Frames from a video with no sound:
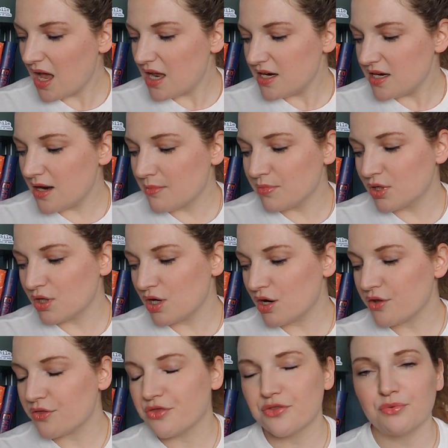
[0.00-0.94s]

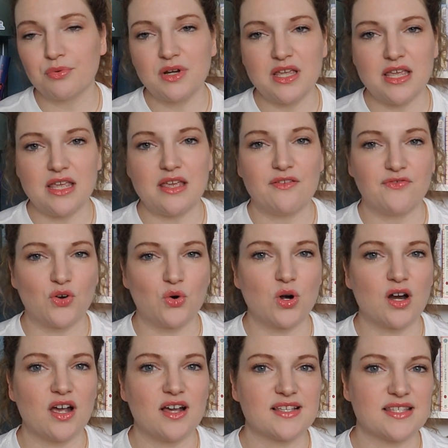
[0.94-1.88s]
Number three
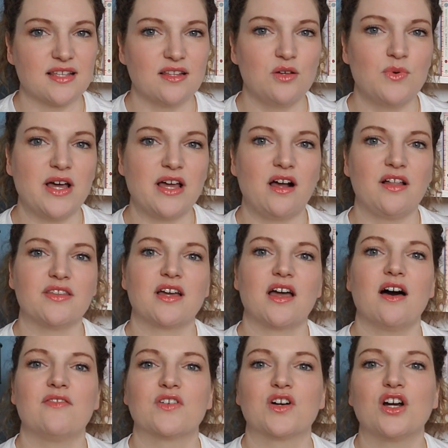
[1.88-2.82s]
for a silhouette on the
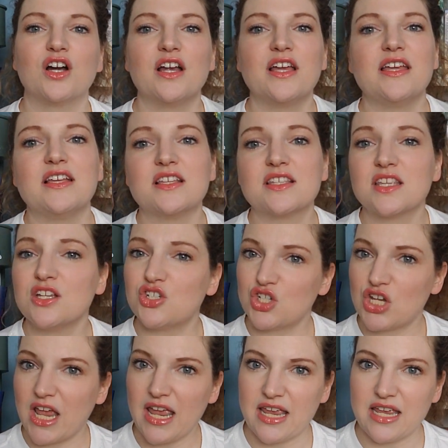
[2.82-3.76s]
cover is
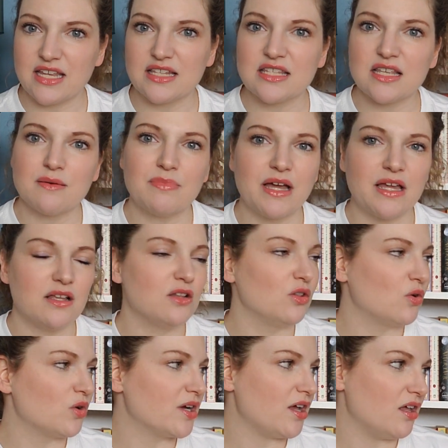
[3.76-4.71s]
Chains by
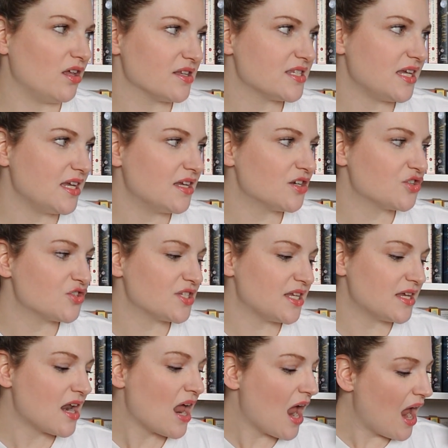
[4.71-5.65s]
Laurie Halse
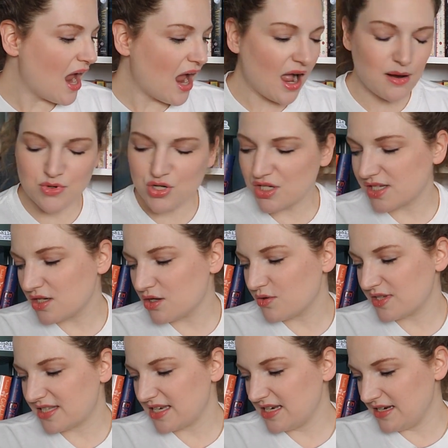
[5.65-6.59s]
Anderson. I'm just
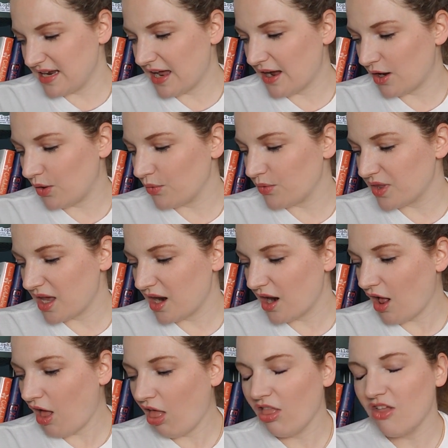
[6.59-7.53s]
noticing now
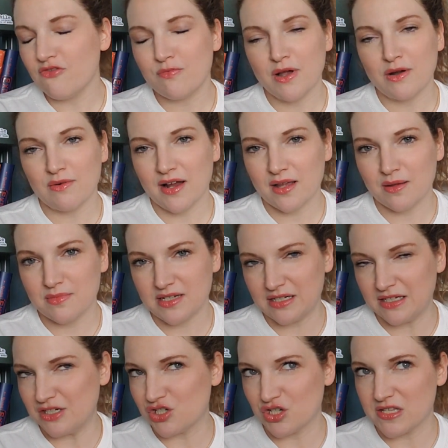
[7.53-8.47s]
that all of my
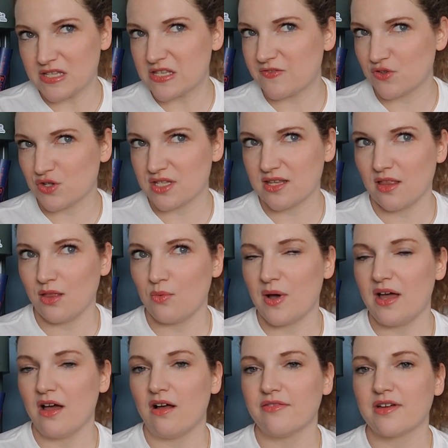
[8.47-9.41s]
recommendations for
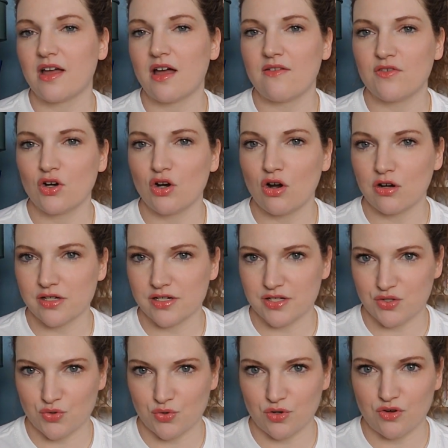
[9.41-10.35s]
silhouette on the cover are
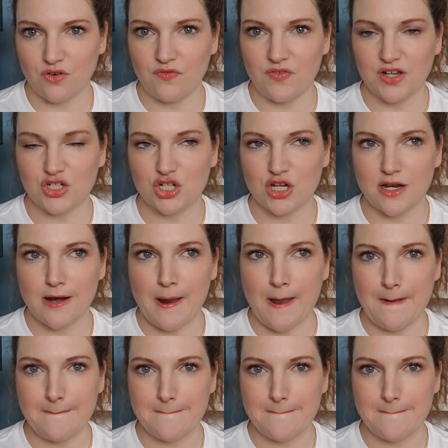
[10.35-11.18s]
historical fiction.